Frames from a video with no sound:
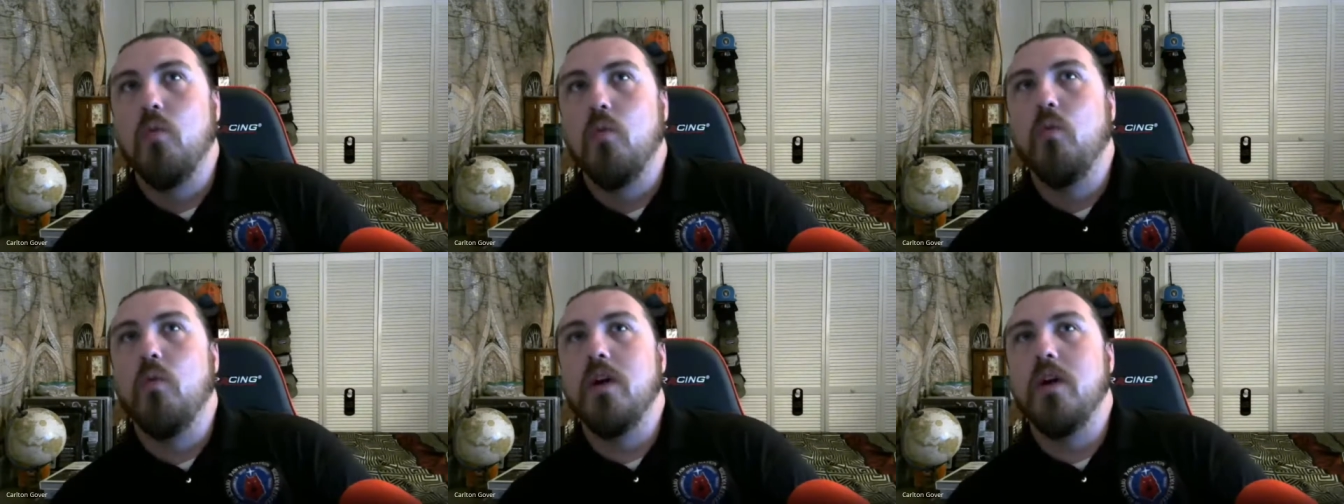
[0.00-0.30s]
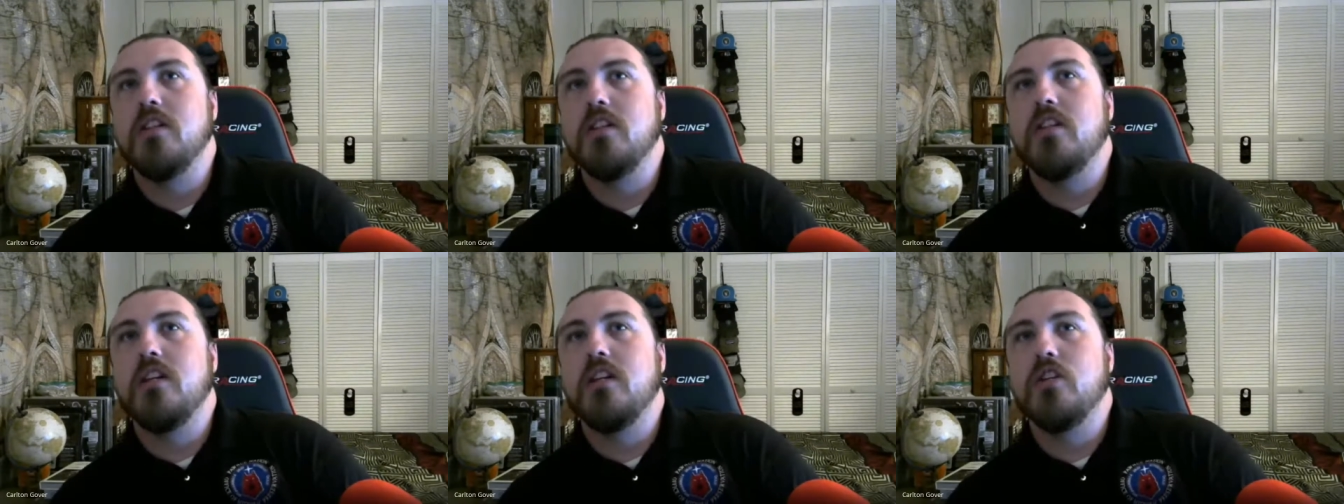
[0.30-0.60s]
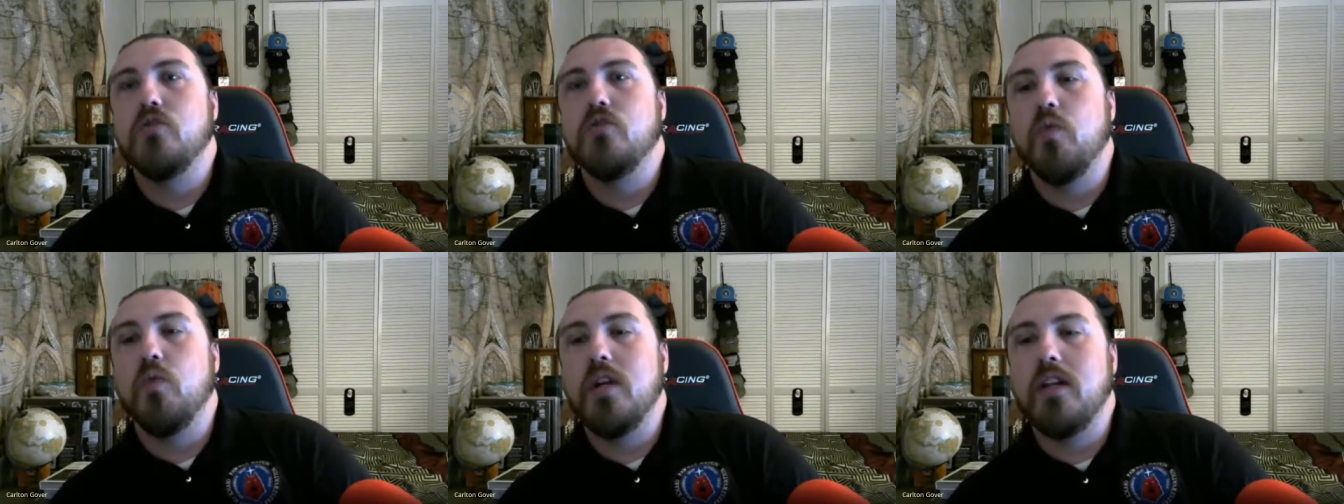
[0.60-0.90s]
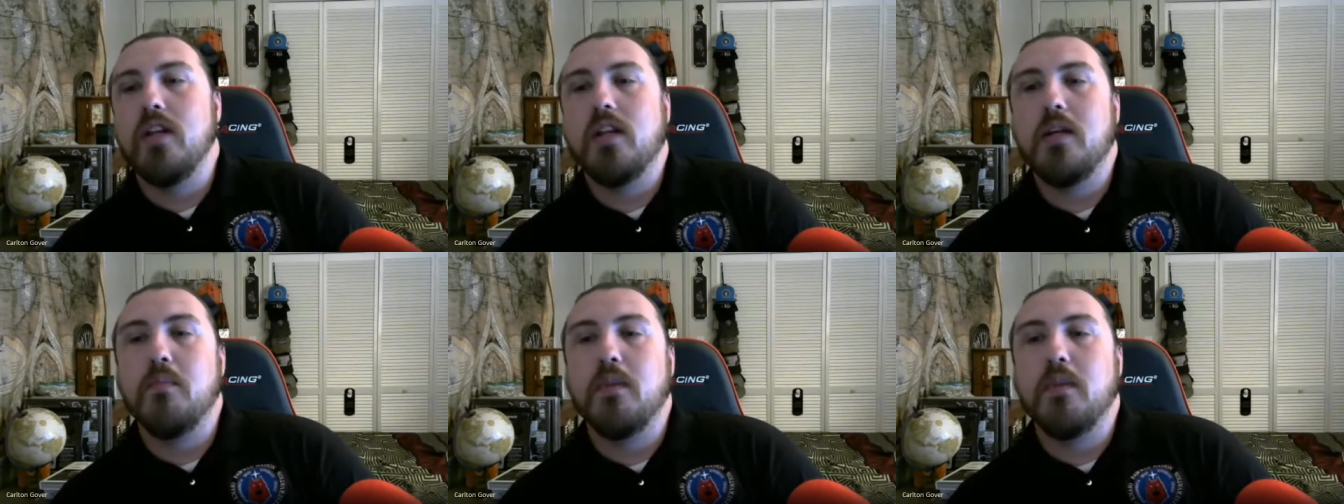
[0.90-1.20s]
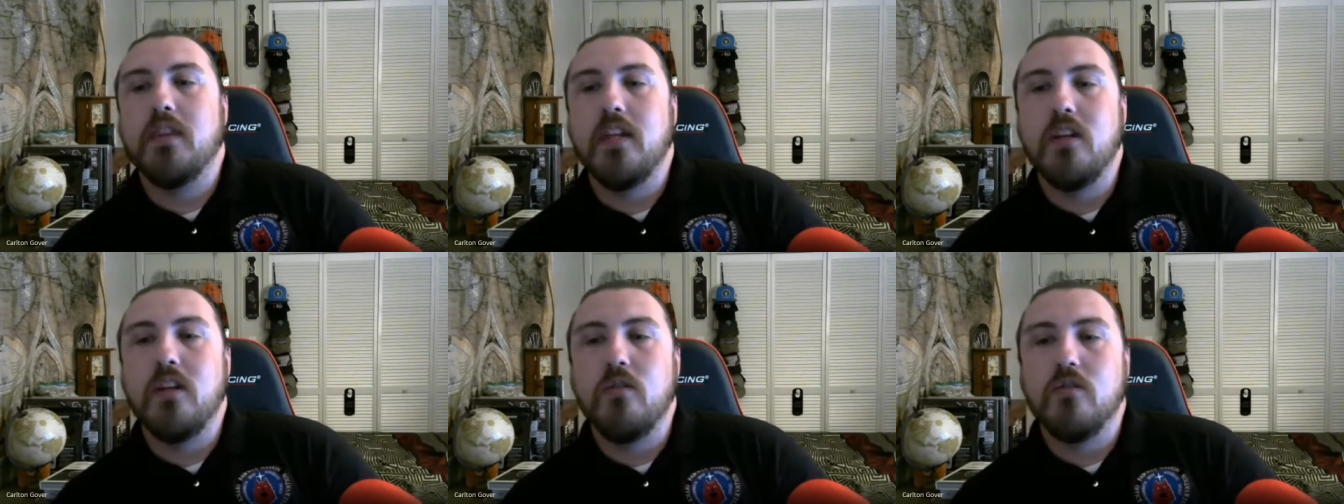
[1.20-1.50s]
is this really
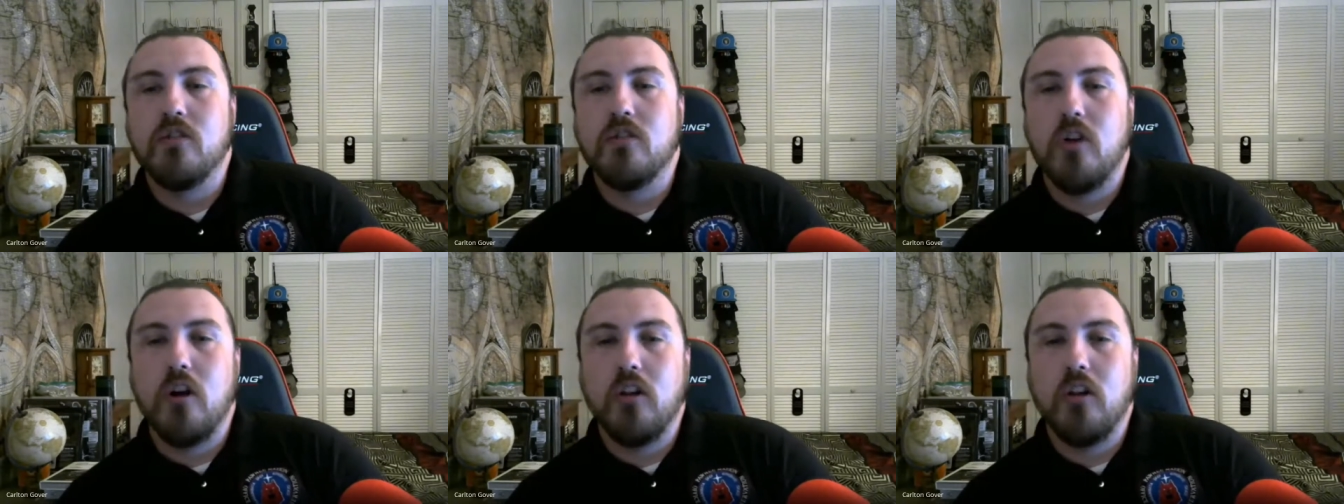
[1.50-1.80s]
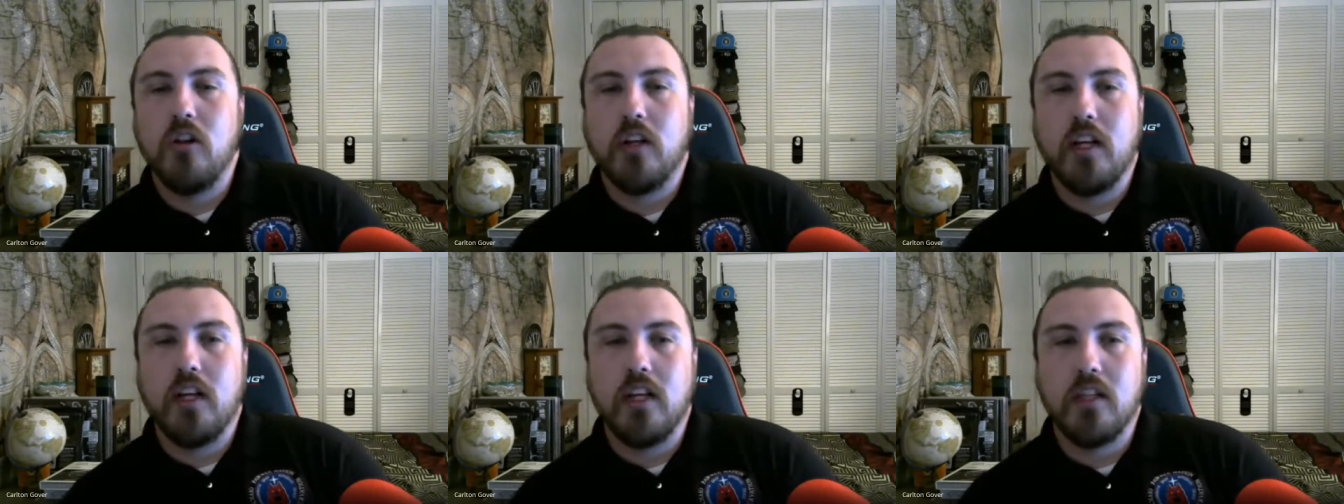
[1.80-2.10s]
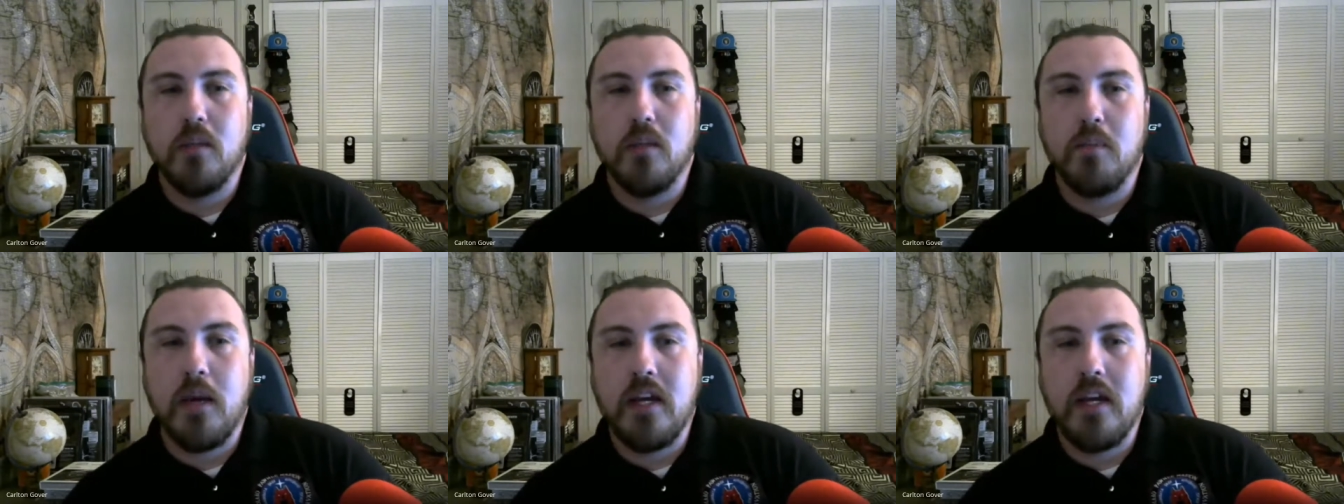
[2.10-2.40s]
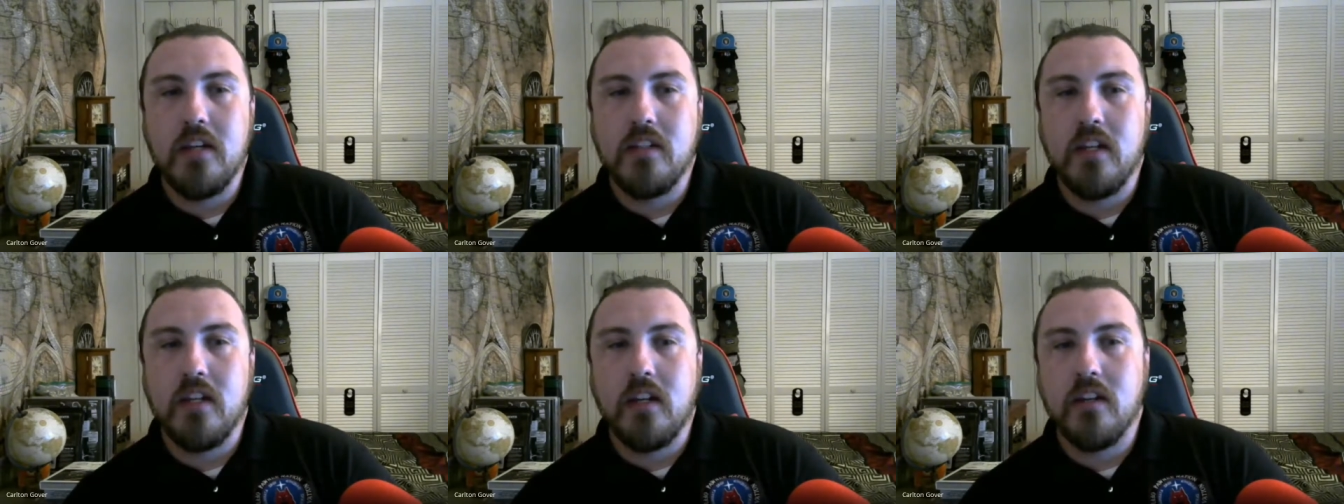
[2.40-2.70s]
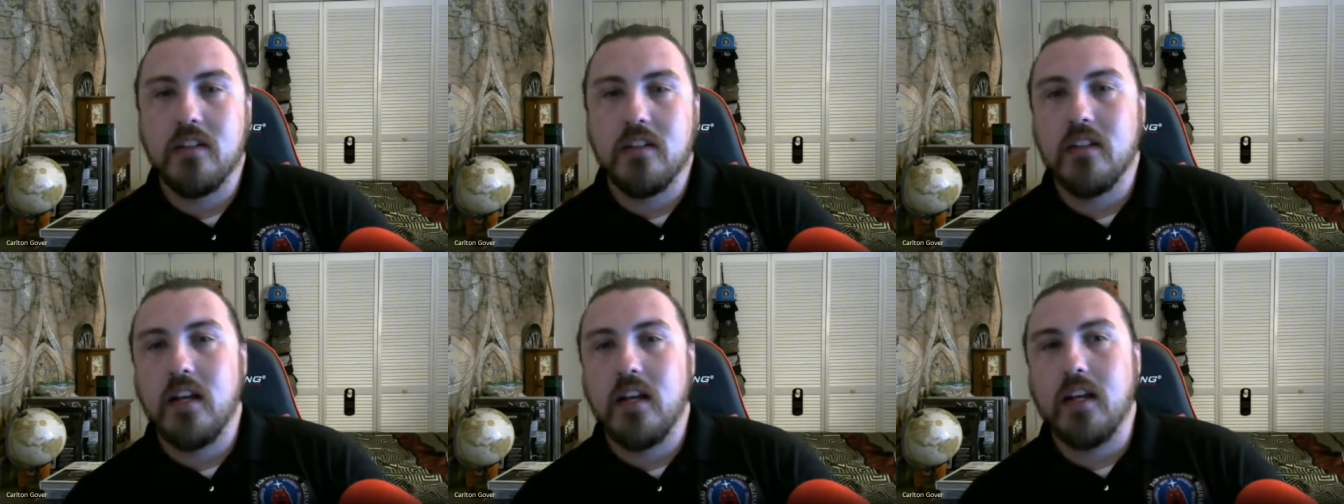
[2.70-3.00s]
but then you start looking at the bayesian
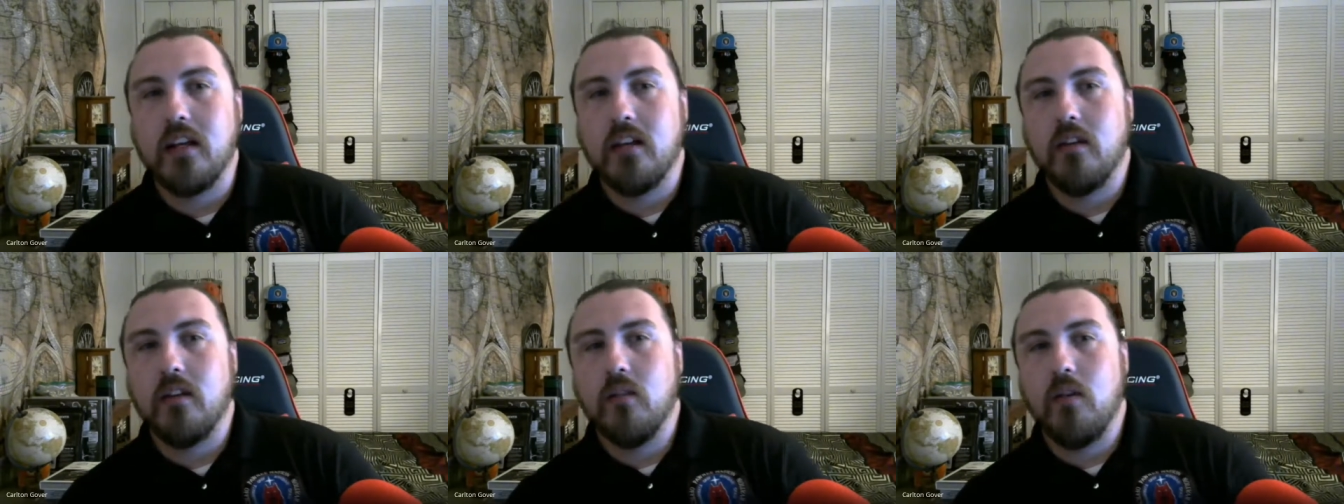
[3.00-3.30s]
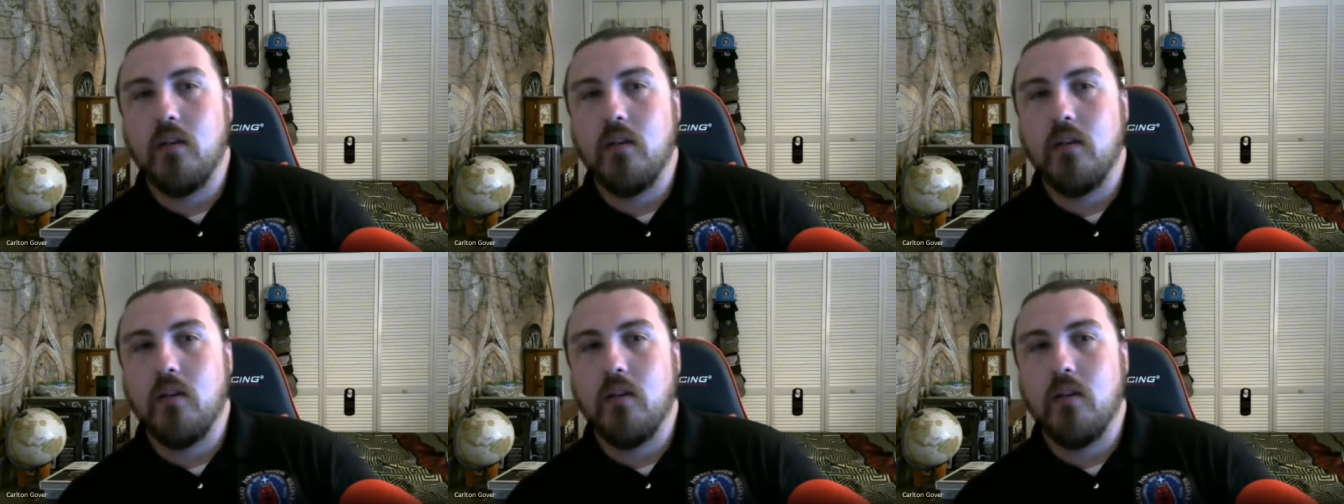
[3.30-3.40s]
it's like